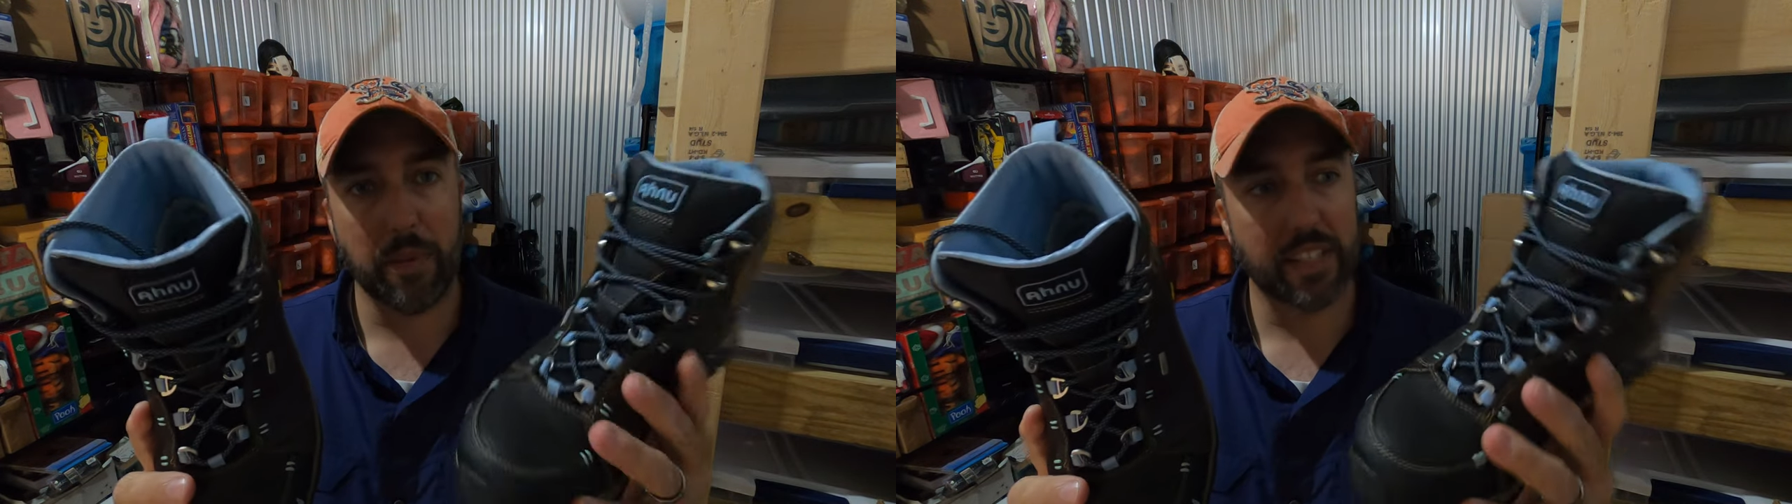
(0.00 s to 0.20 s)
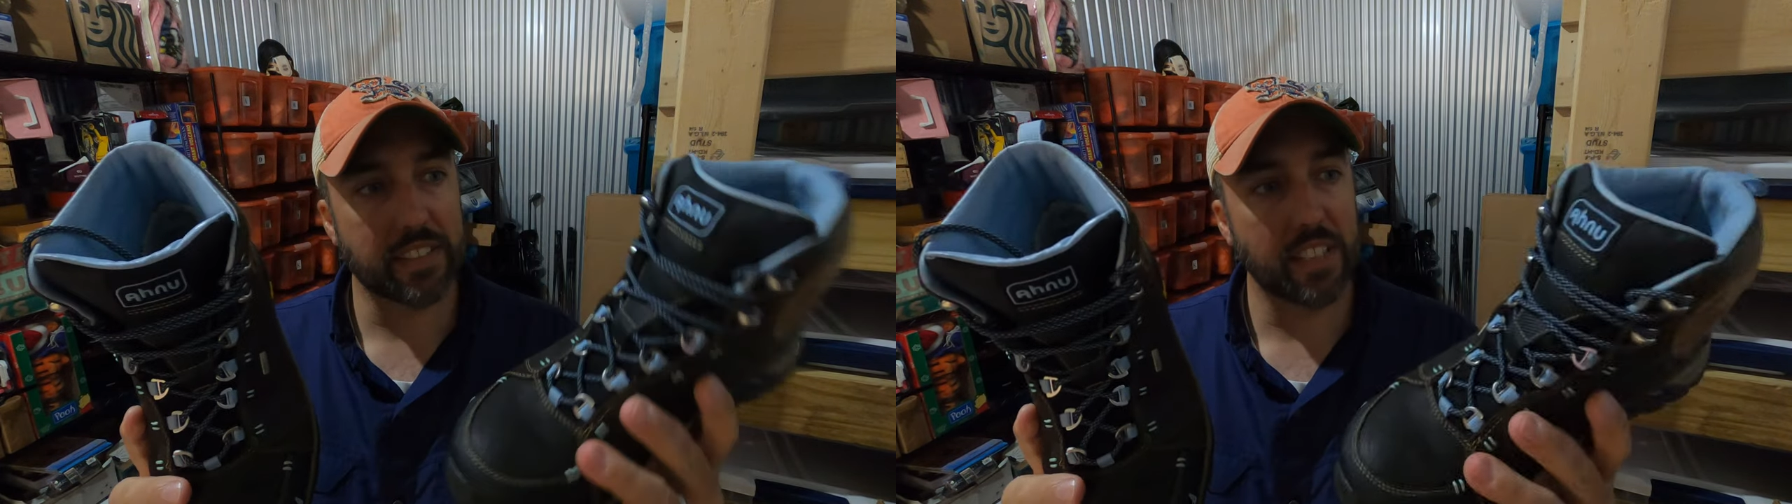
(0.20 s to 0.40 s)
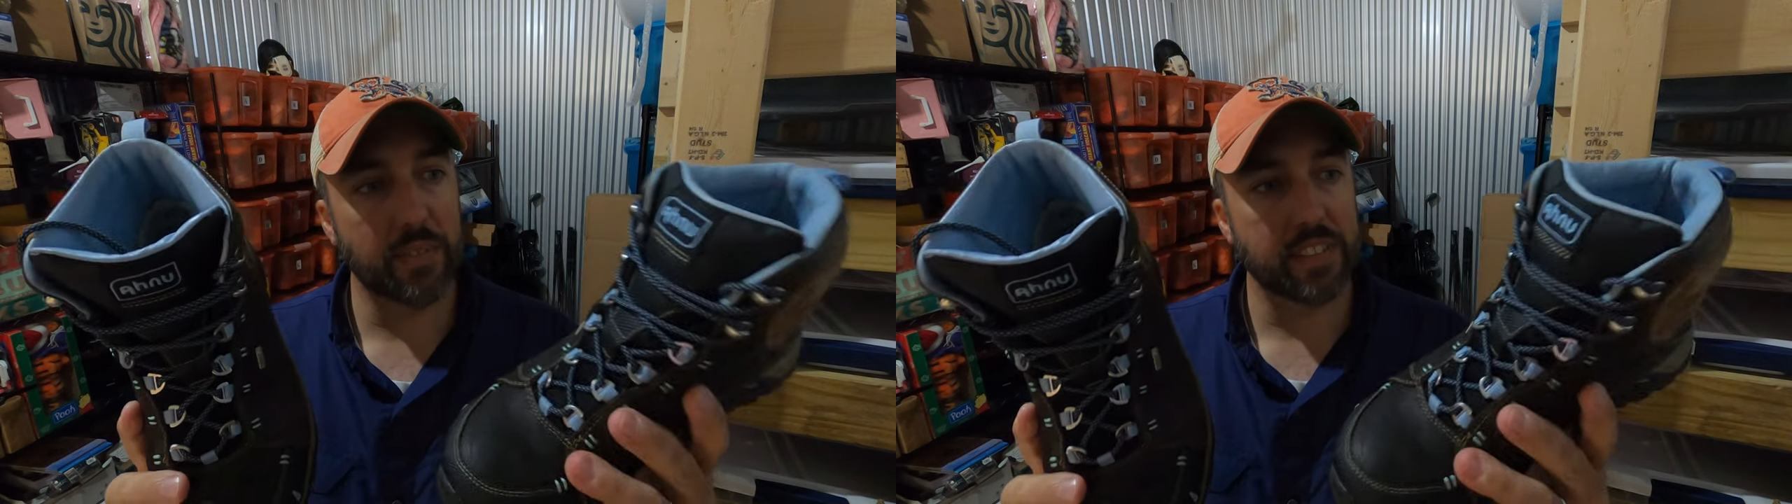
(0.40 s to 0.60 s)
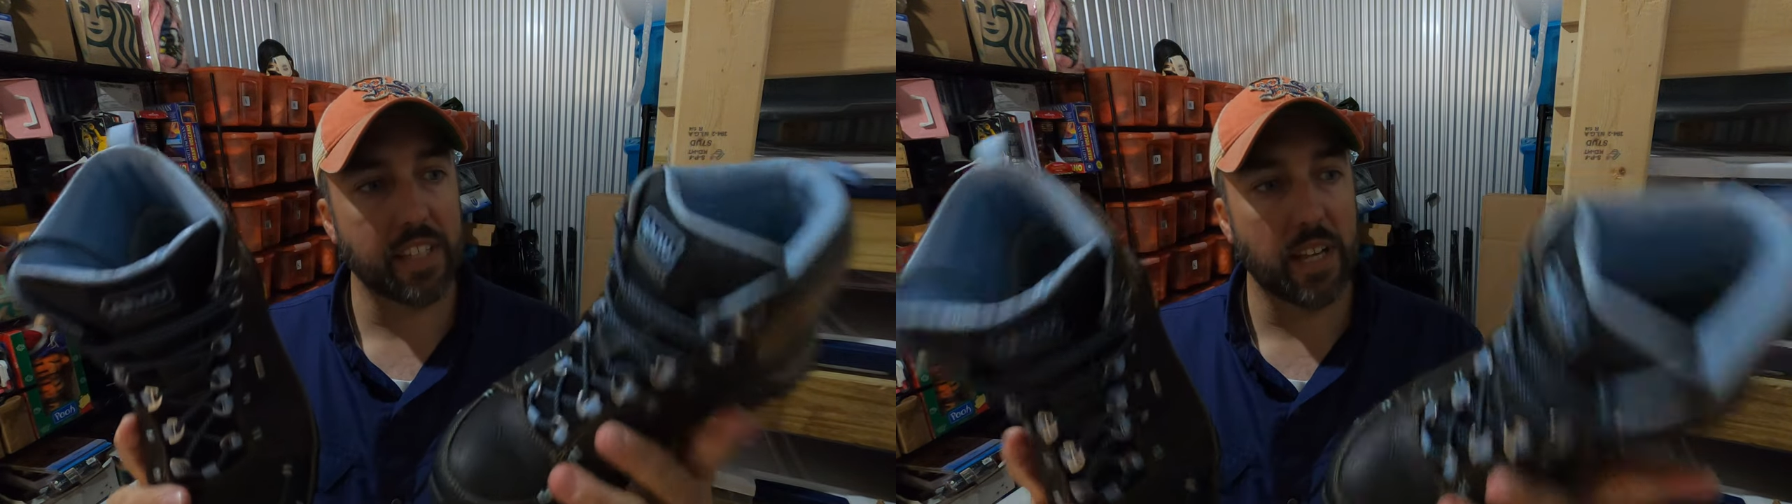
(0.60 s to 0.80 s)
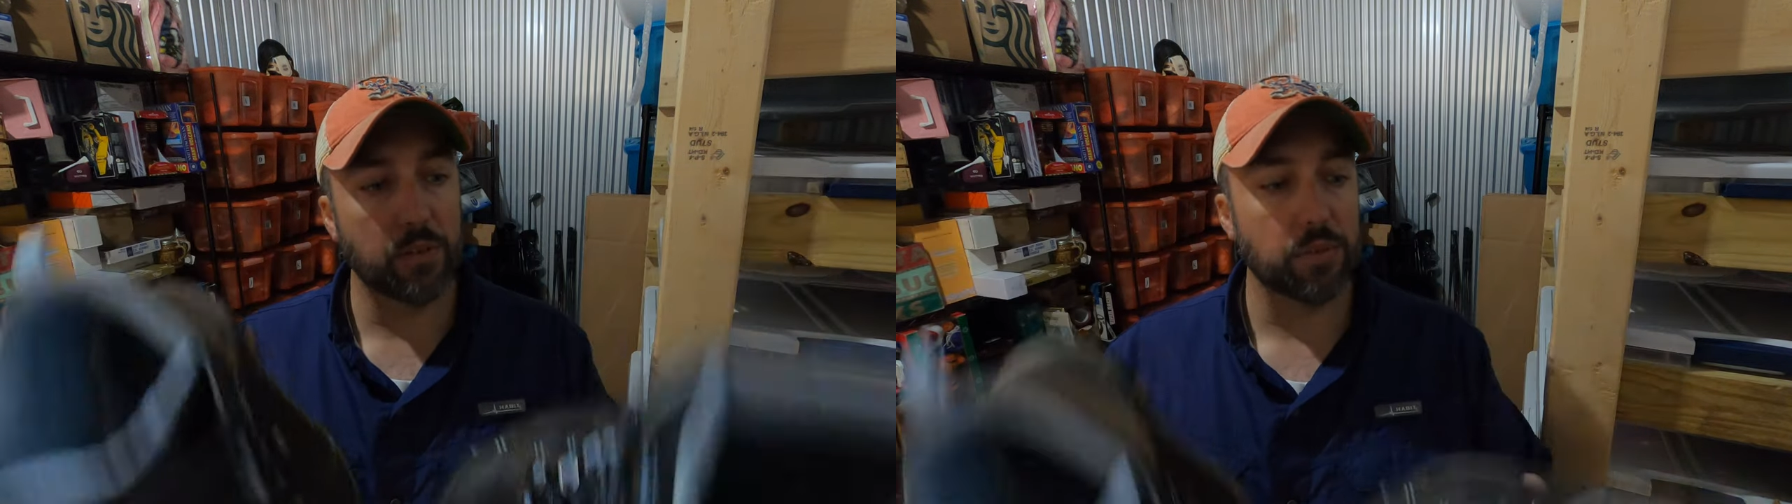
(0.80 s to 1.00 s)
makes Teva
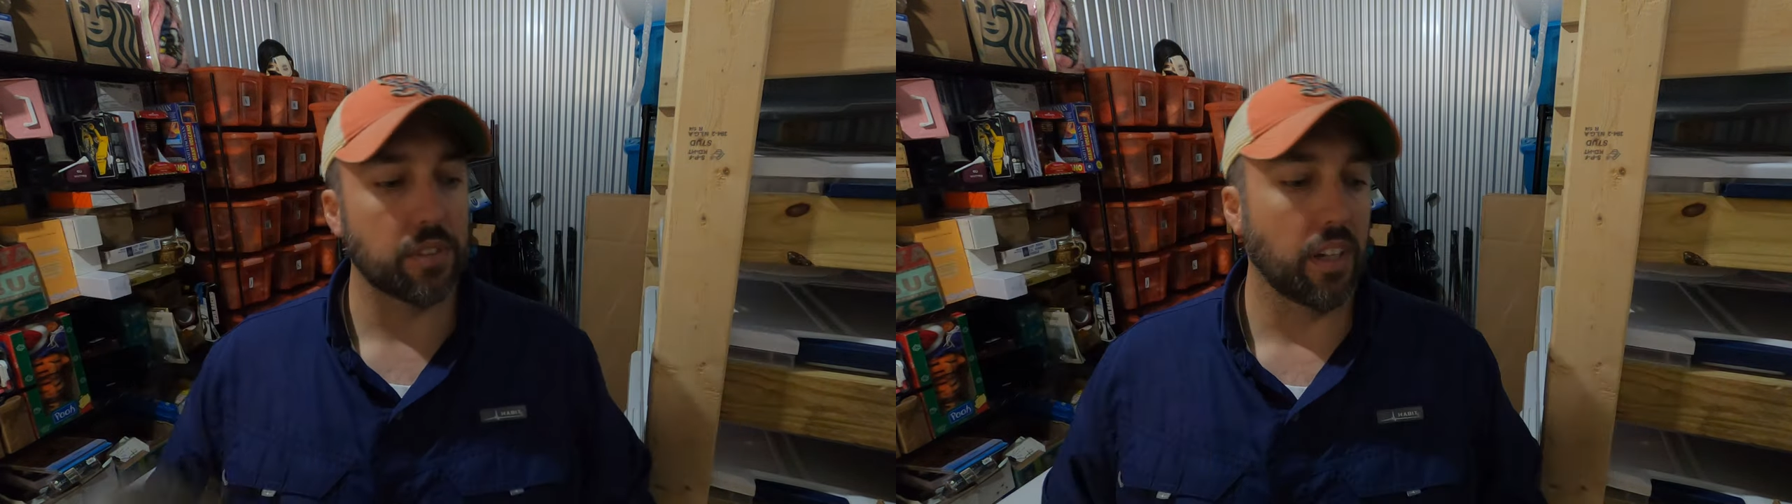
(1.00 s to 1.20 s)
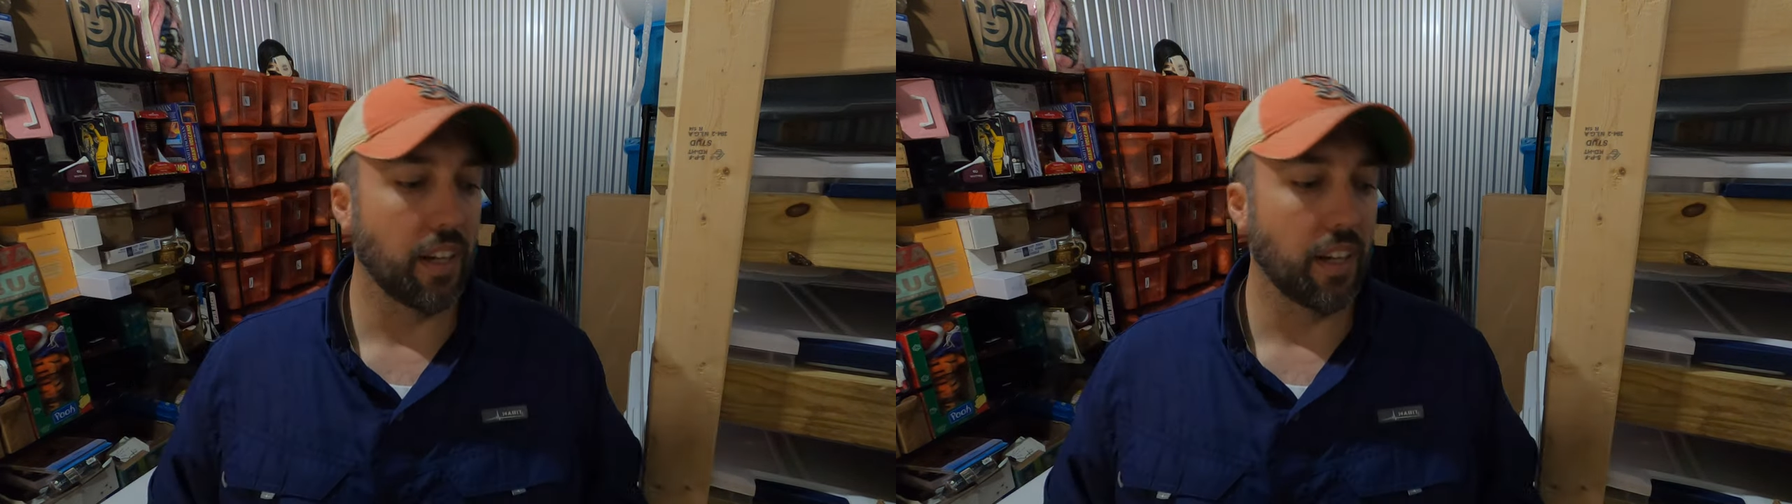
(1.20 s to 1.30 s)
sandals.